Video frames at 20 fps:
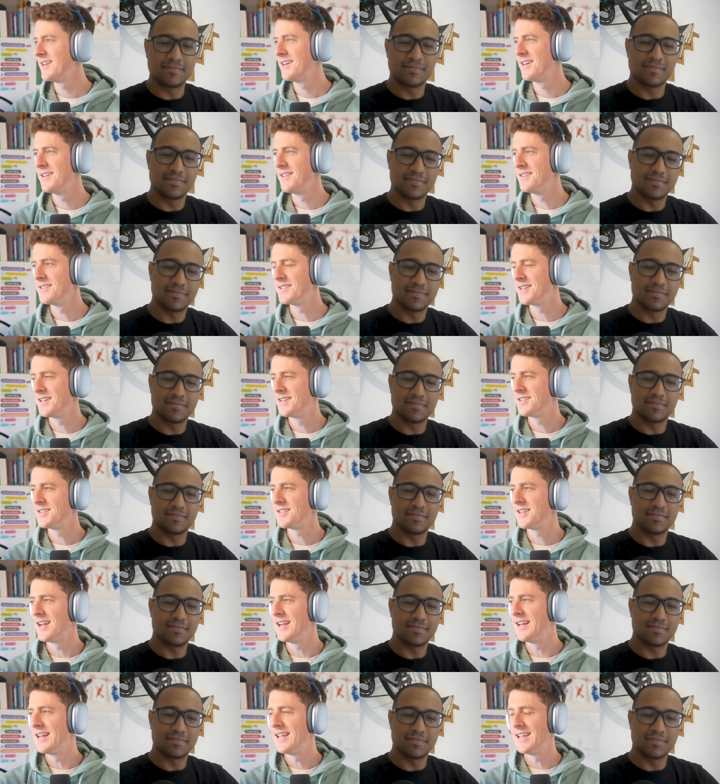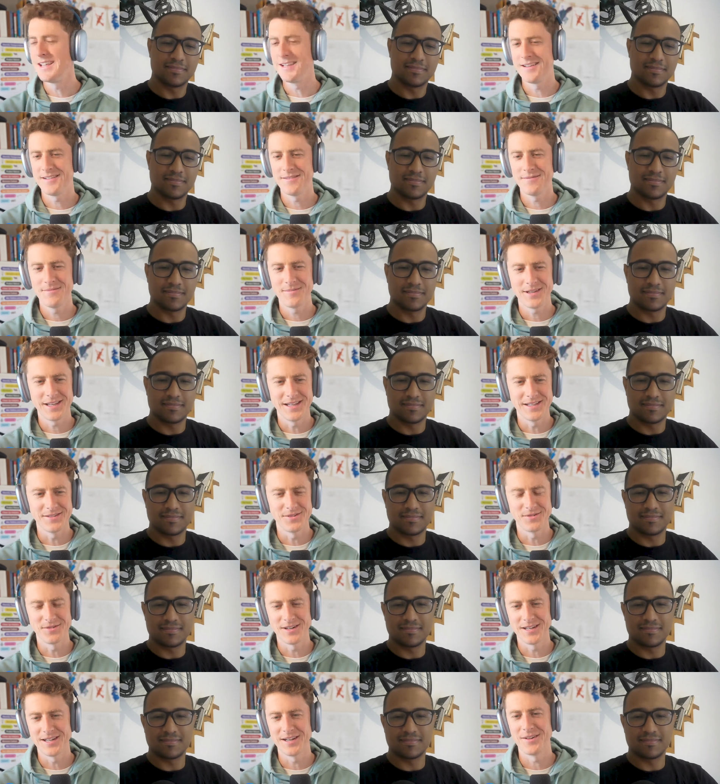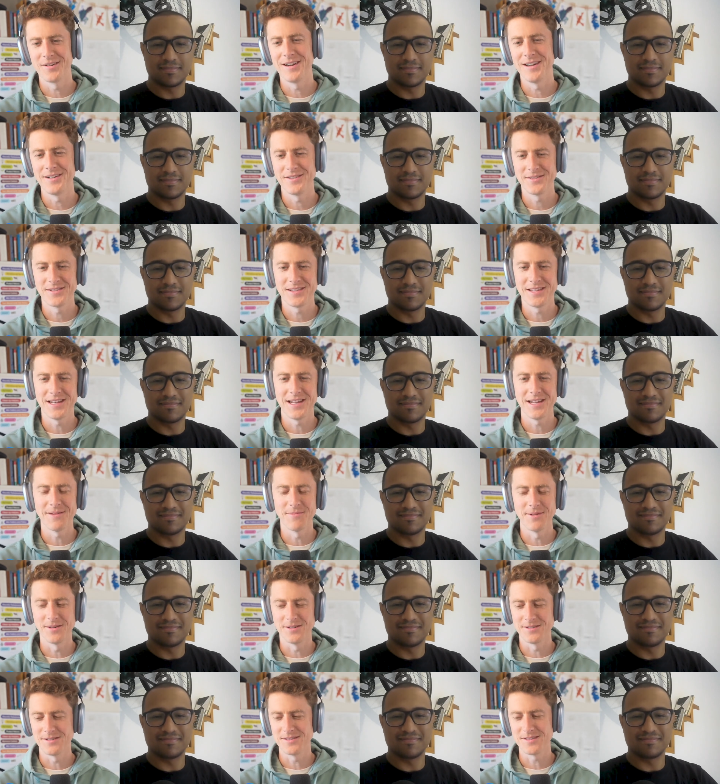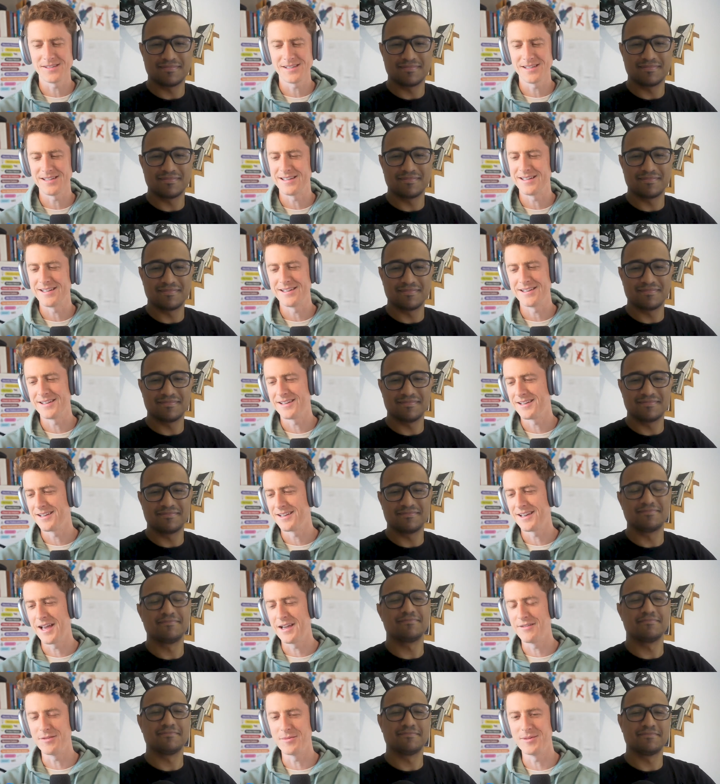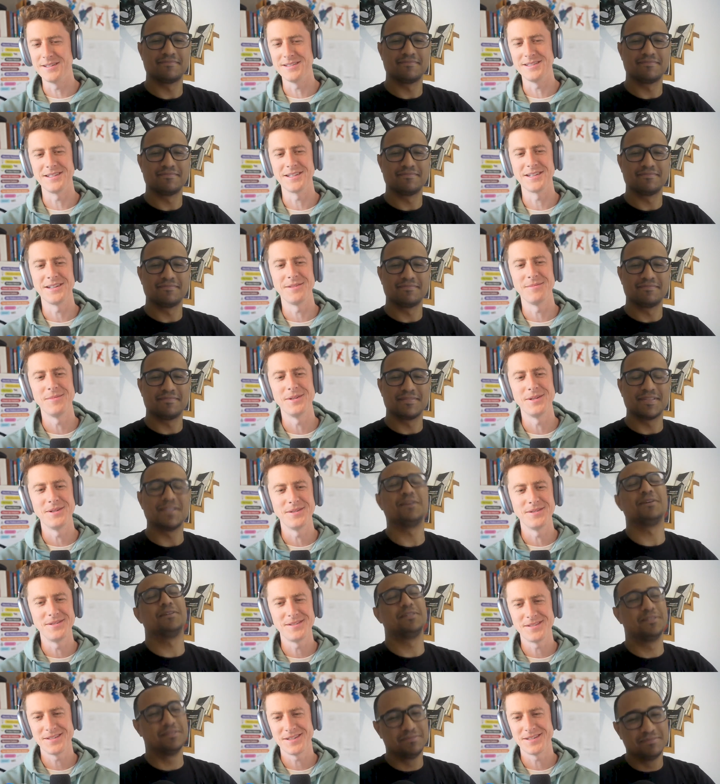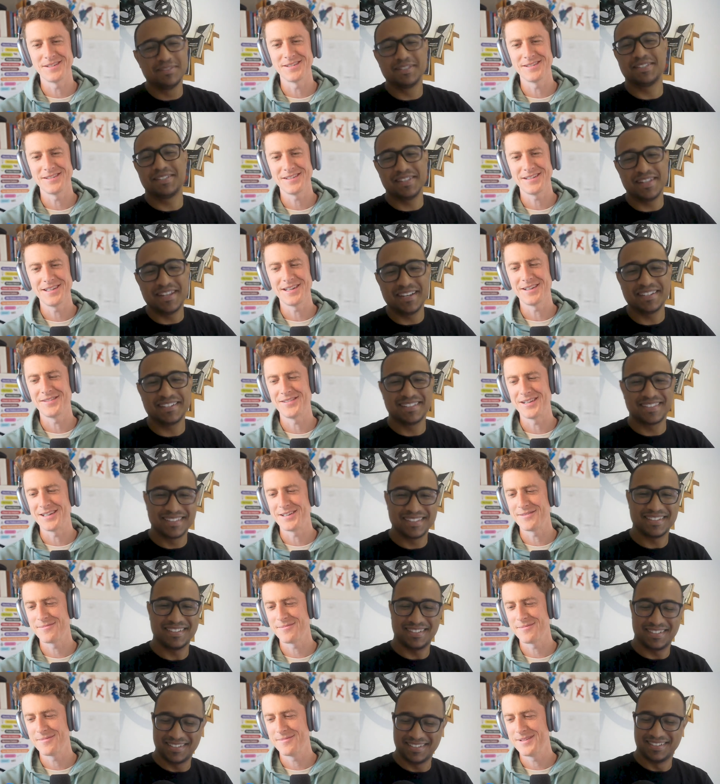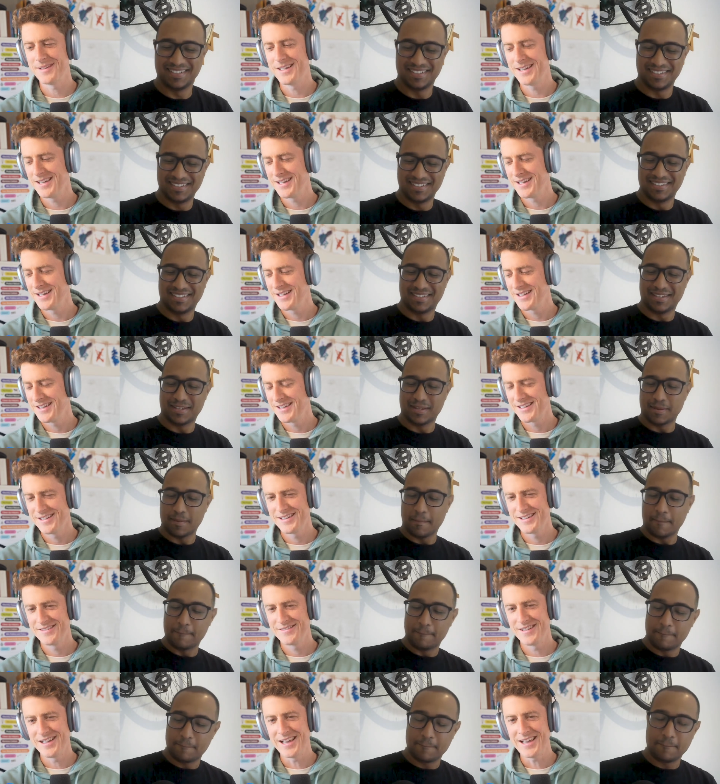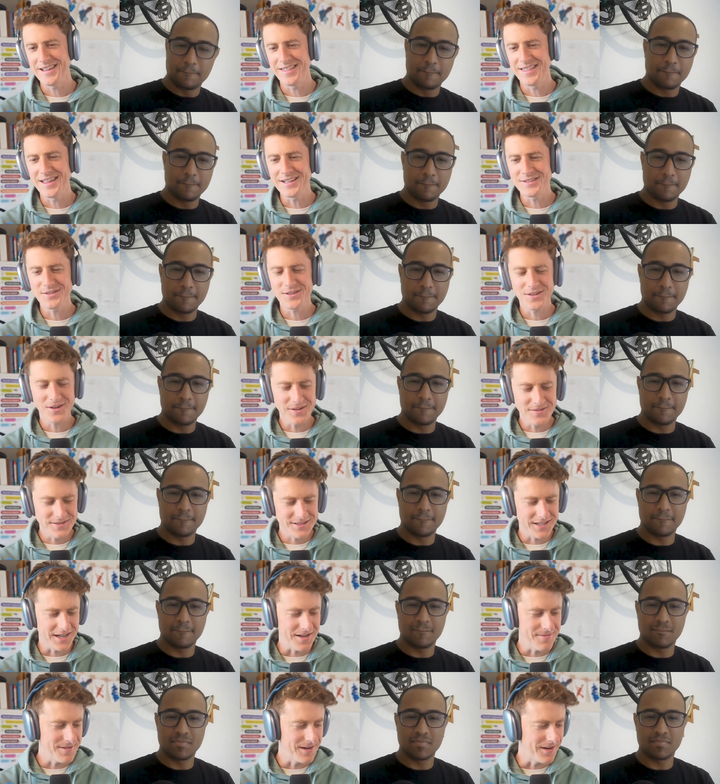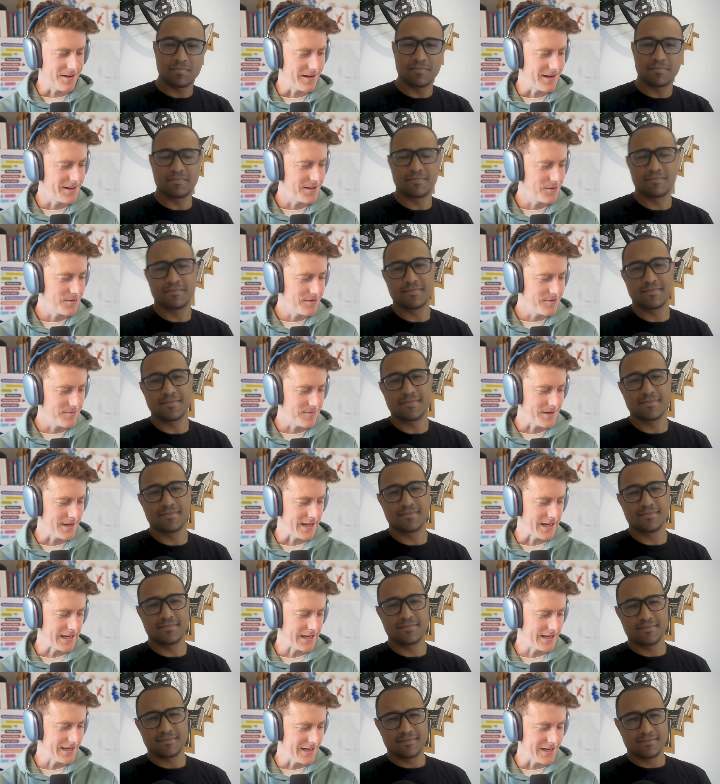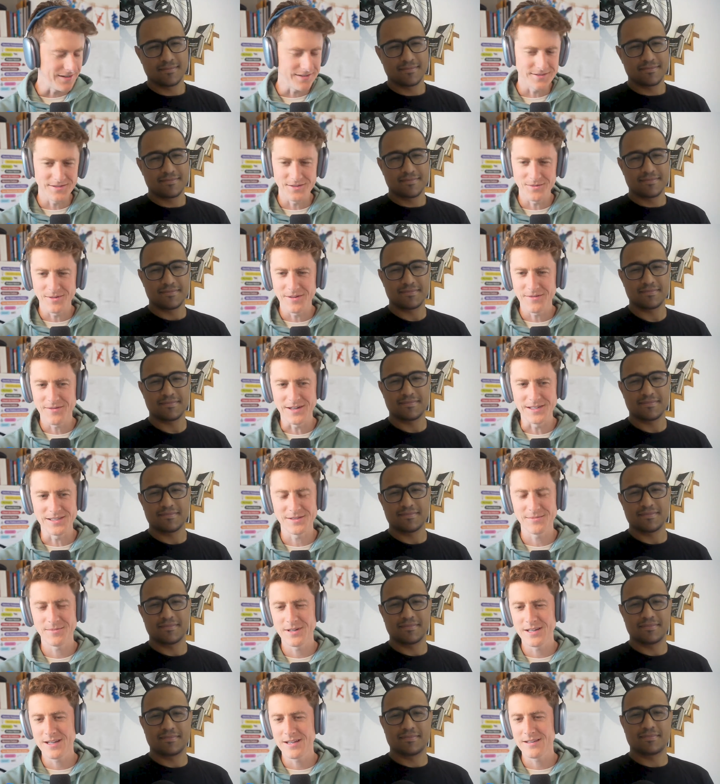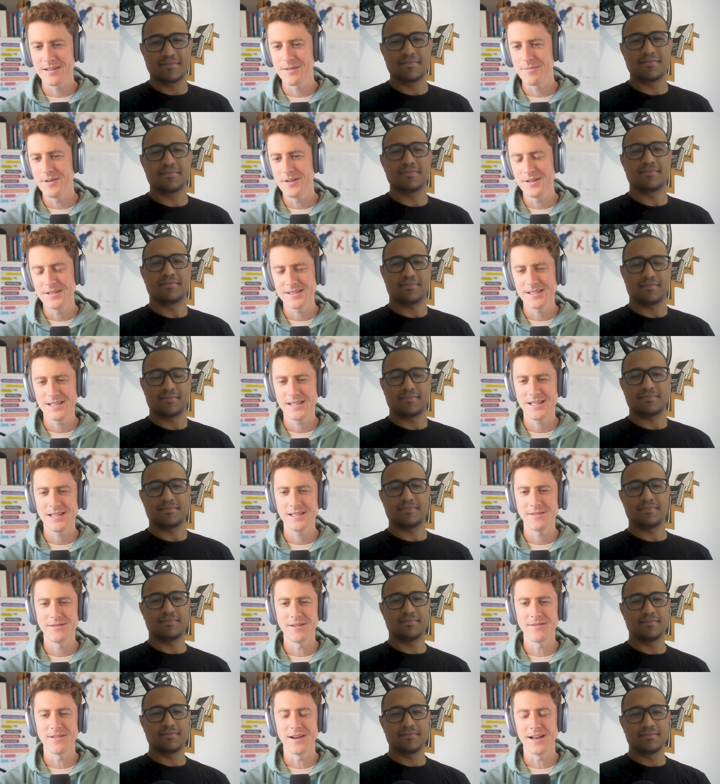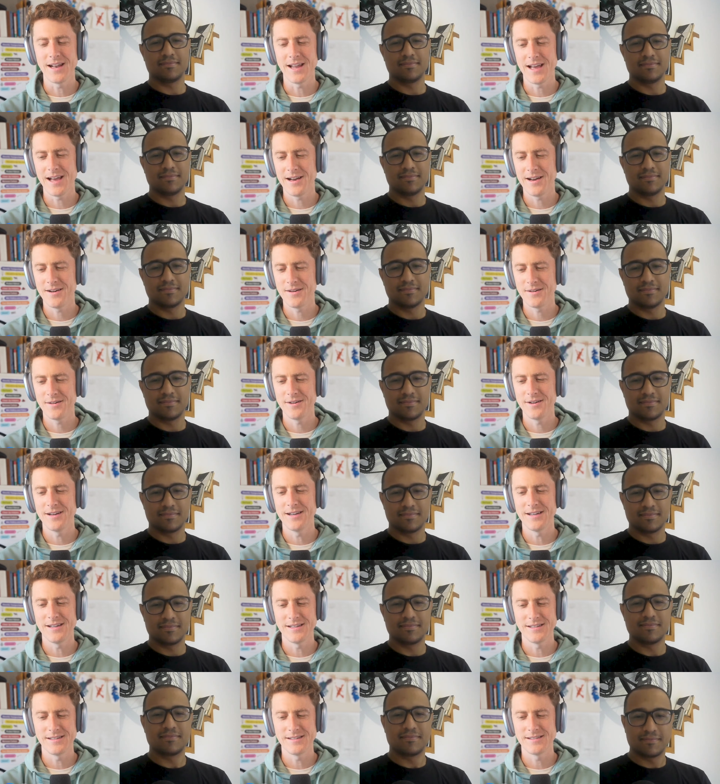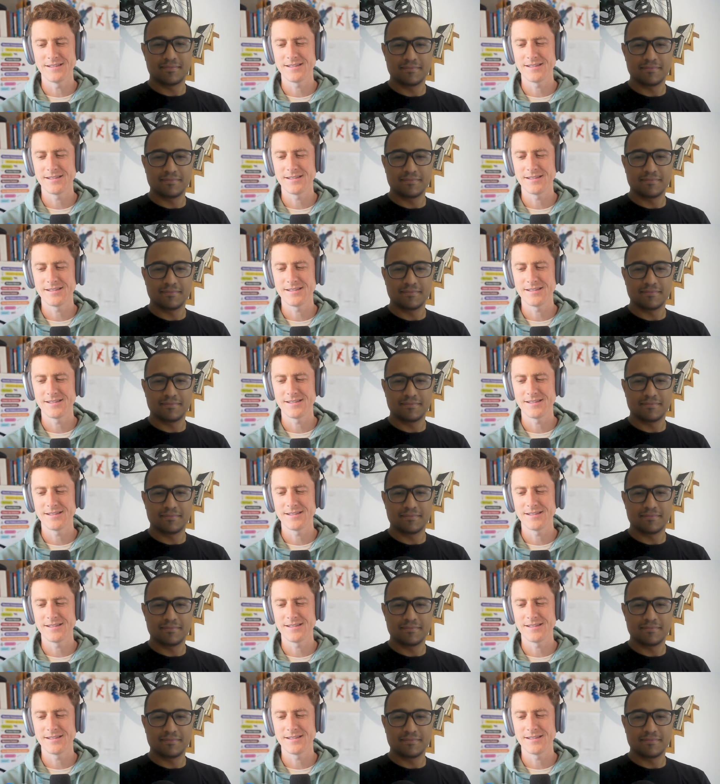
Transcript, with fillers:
Speaker 1: the sun is shining, the kids are running around with the neighbors, and uh, everybody's in a good mood. So oh, yeah, man. Nice. But hey, thanks for carving time out. I know we've been hanging out in the ReFi Spring community and ReFi DAO, and